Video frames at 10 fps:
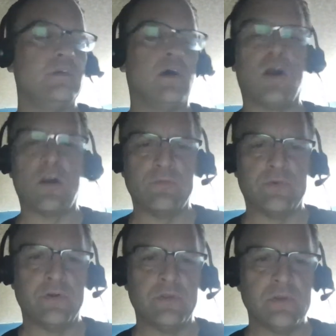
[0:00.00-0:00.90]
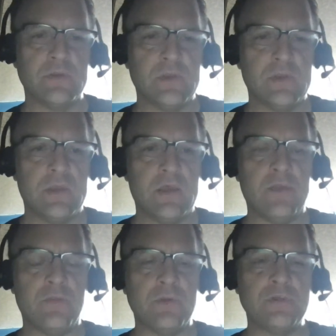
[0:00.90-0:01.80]
Harvard,
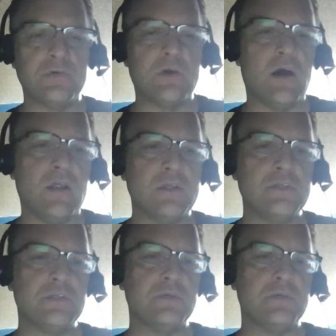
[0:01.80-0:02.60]
the original college.